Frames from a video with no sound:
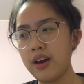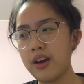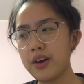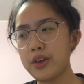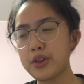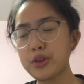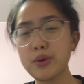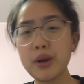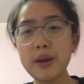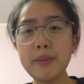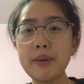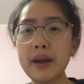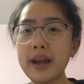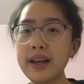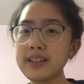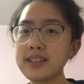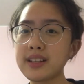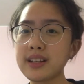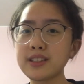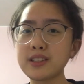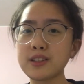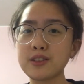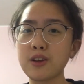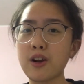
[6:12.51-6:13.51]
3
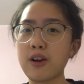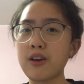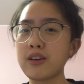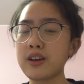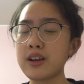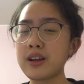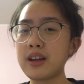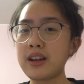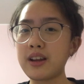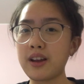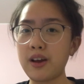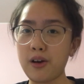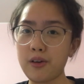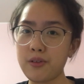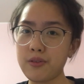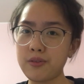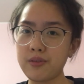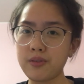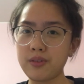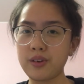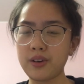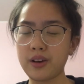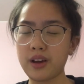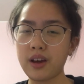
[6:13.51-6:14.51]
paintings is already enough,
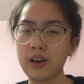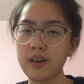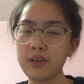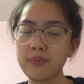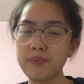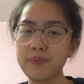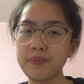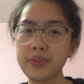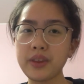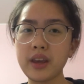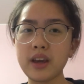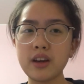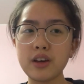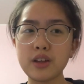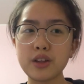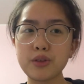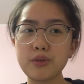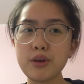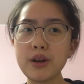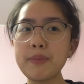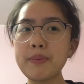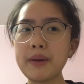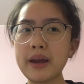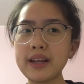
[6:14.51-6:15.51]
okay?
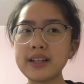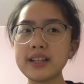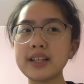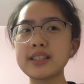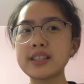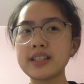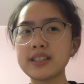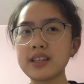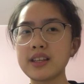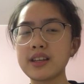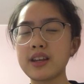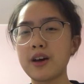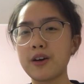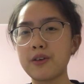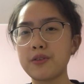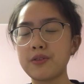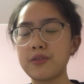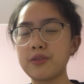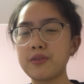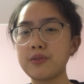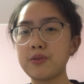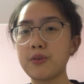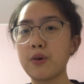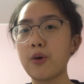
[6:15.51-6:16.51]
3 paintings is enough
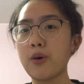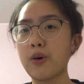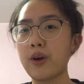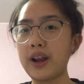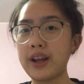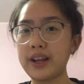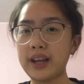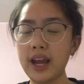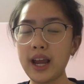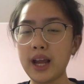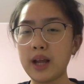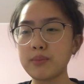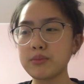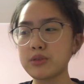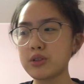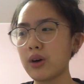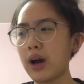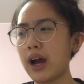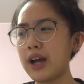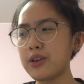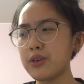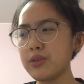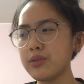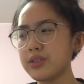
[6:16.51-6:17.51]
for a game. So
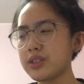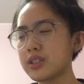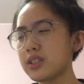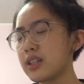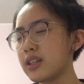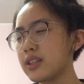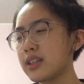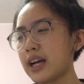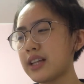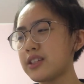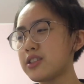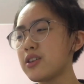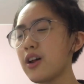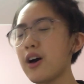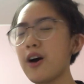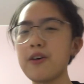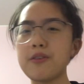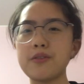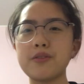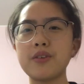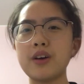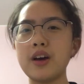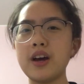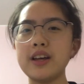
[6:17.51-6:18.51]
I don't see,
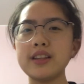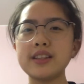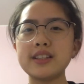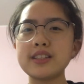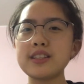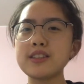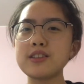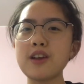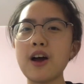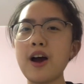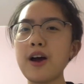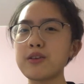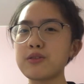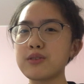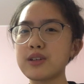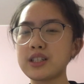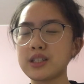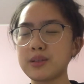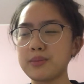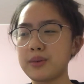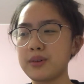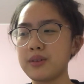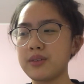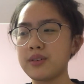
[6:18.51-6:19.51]
this is not a
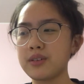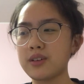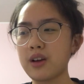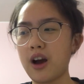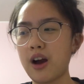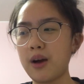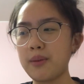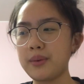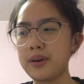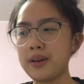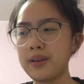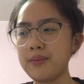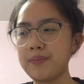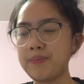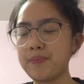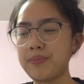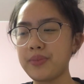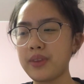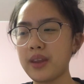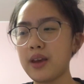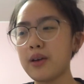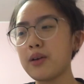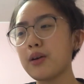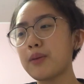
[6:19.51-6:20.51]
reasonable comment,
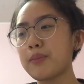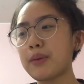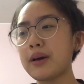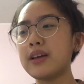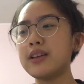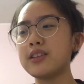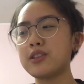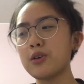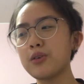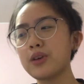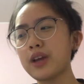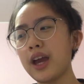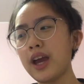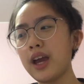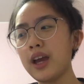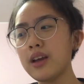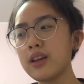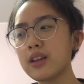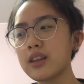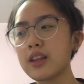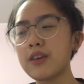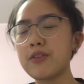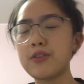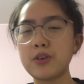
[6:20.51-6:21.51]
but it's
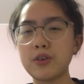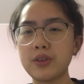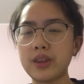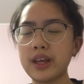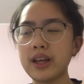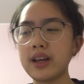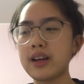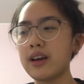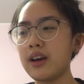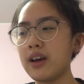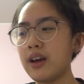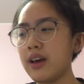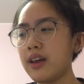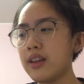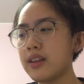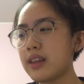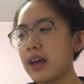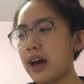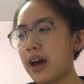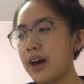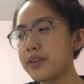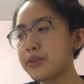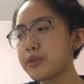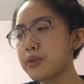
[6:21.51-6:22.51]
okay if you think
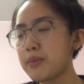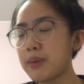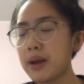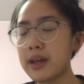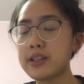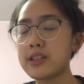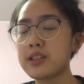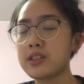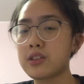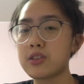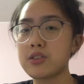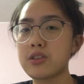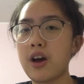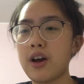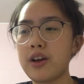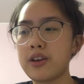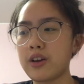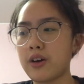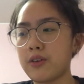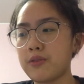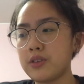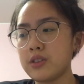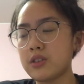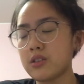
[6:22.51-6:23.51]
that 3 paintings is not
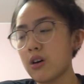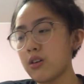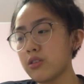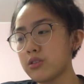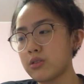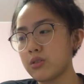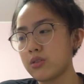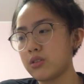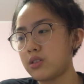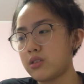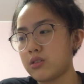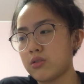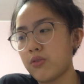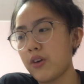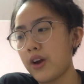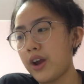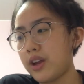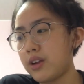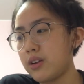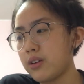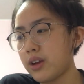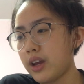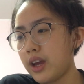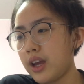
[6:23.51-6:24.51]
enough. It's fine,
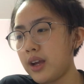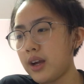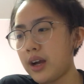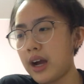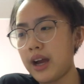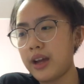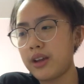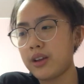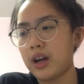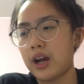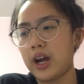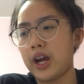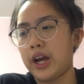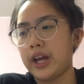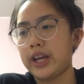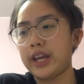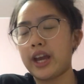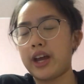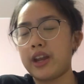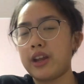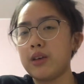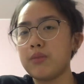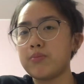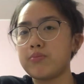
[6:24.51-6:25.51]
okay? I
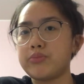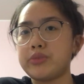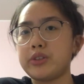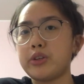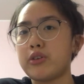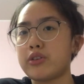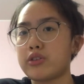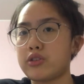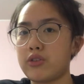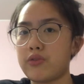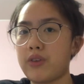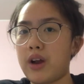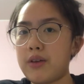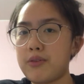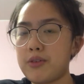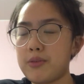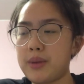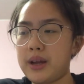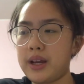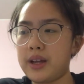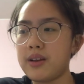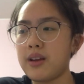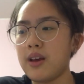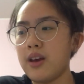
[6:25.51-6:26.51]
get it. You're a survivor
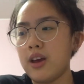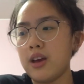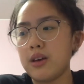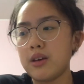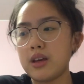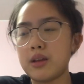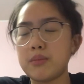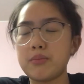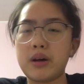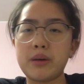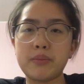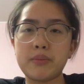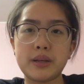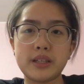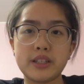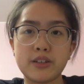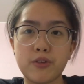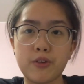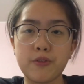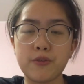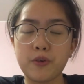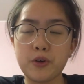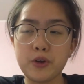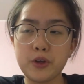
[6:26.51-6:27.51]
main. It might be
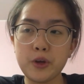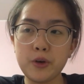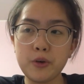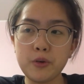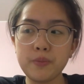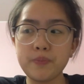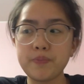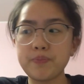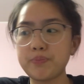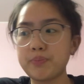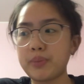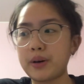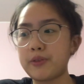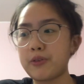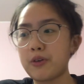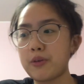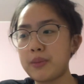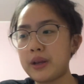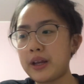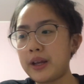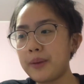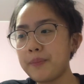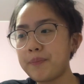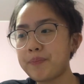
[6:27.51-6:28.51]
different for you, but for
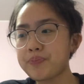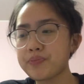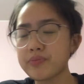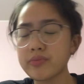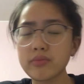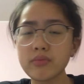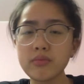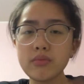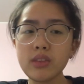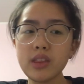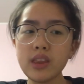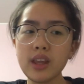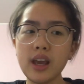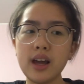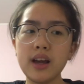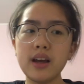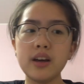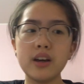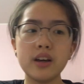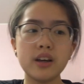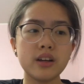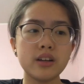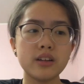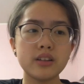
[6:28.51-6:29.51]
me,
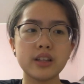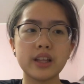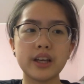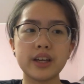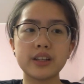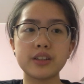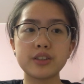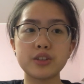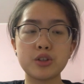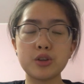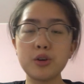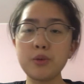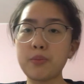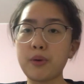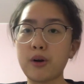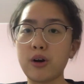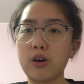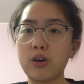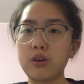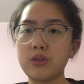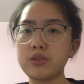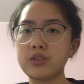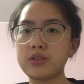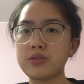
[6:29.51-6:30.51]
like, 2
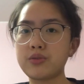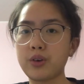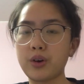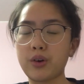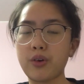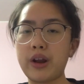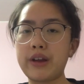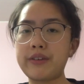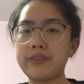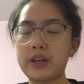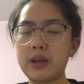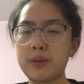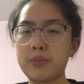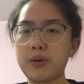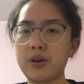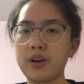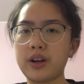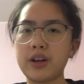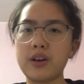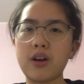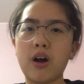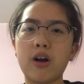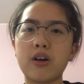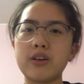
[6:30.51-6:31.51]
burrows for Gravekeeper
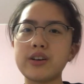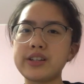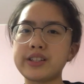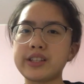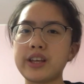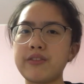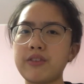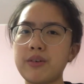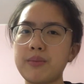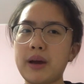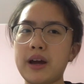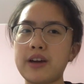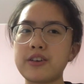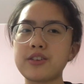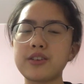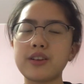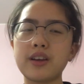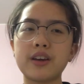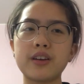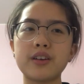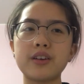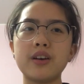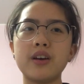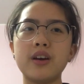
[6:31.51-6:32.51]
can already save a match.
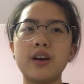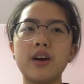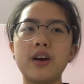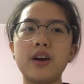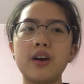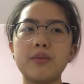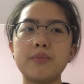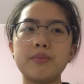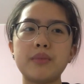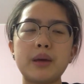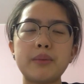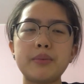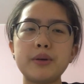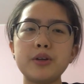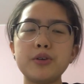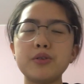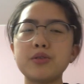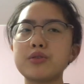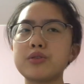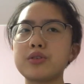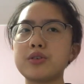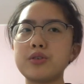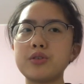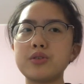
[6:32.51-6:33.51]
Like, maybe
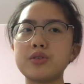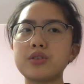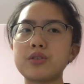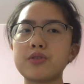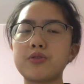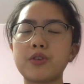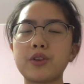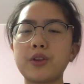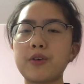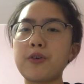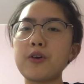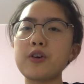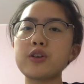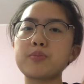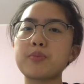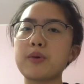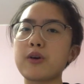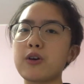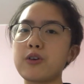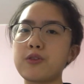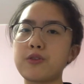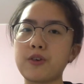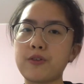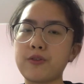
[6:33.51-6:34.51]
you'll use for the first
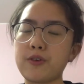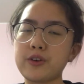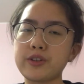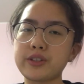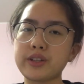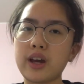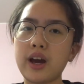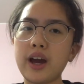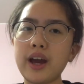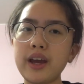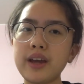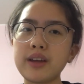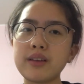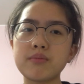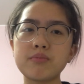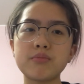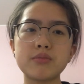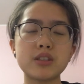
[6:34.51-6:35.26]
burrow for first kite,